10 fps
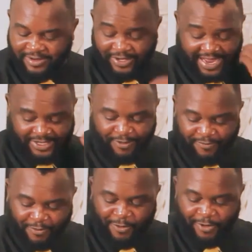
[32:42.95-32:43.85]
that's your
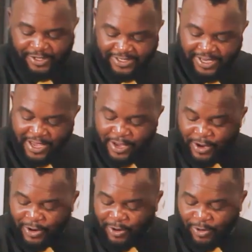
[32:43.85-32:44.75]
voice,
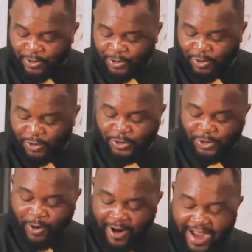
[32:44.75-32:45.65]
controls
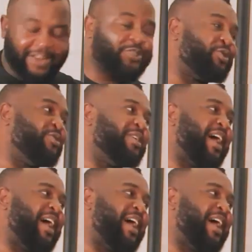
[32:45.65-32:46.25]
your action,